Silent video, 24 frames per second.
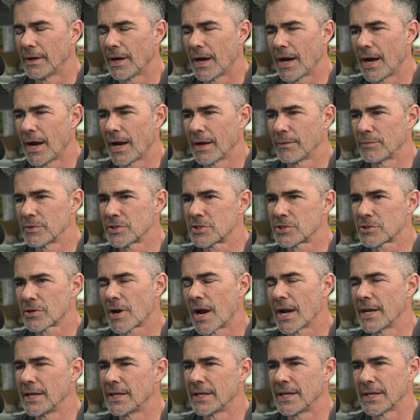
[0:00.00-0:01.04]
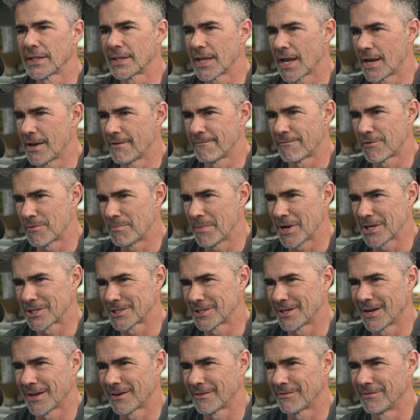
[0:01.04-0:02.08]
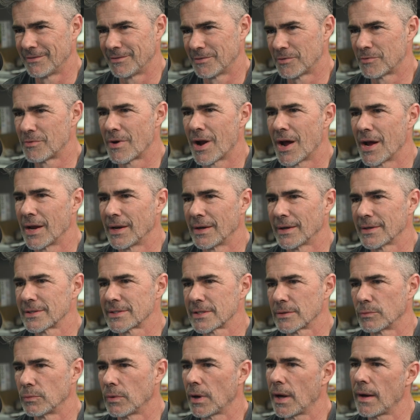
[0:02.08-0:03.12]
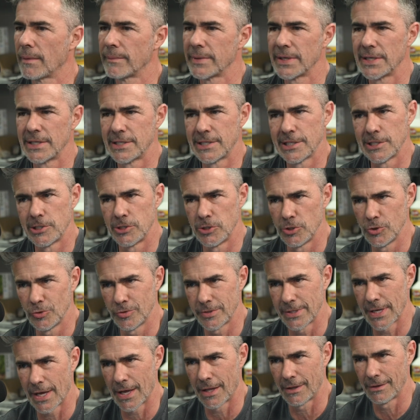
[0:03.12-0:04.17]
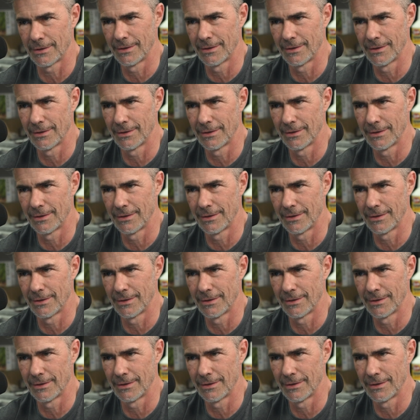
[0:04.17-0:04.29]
I was trying to get that information out of Ryan. I said, well, how many did you sell?